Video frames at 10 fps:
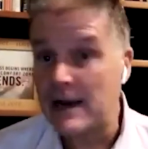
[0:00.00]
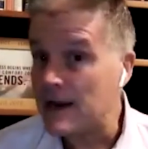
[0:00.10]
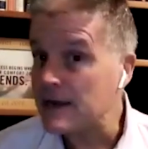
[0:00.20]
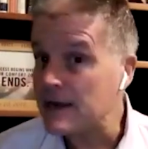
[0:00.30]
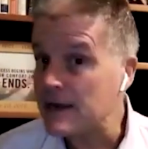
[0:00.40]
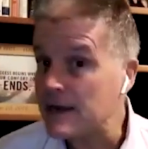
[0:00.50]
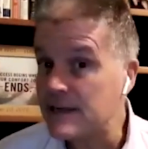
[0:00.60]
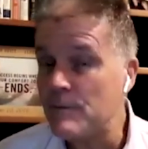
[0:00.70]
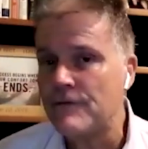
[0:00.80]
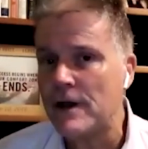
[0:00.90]
And I like to
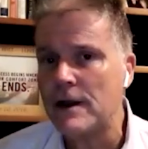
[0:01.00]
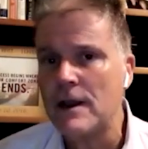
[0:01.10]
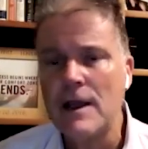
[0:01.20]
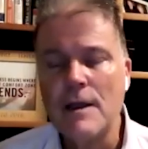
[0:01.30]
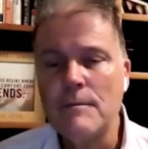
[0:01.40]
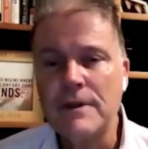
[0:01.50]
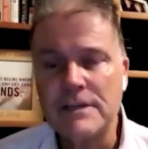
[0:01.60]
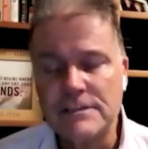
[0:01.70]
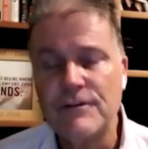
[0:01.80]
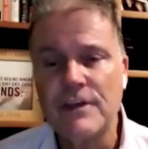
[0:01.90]
keep it fun
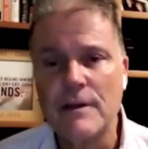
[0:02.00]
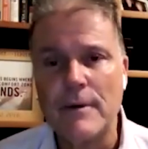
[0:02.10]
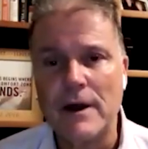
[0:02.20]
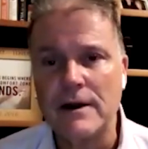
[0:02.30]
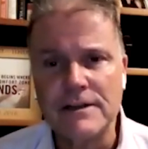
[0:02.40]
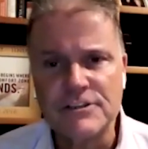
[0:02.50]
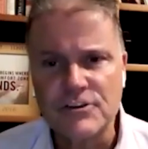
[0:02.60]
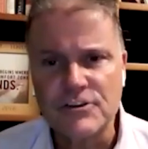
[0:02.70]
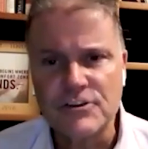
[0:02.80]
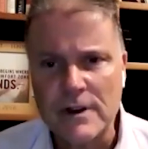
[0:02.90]
because if you think about it,
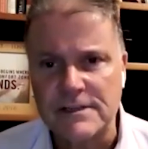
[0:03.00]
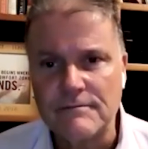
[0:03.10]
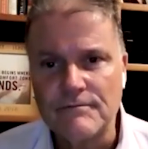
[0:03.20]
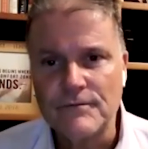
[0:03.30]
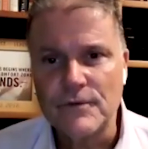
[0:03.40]
it's crazy.